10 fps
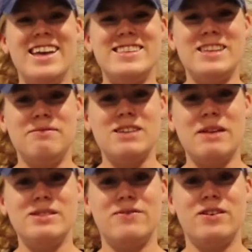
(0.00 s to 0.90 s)

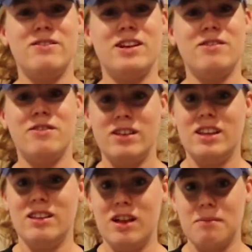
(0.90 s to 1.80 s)
Sometimes if you're running really
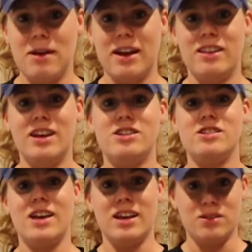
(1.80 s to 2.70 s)
long mileage
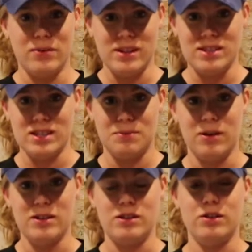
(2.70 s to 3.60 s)
like
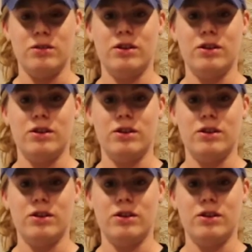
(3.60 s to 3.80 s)
26.2,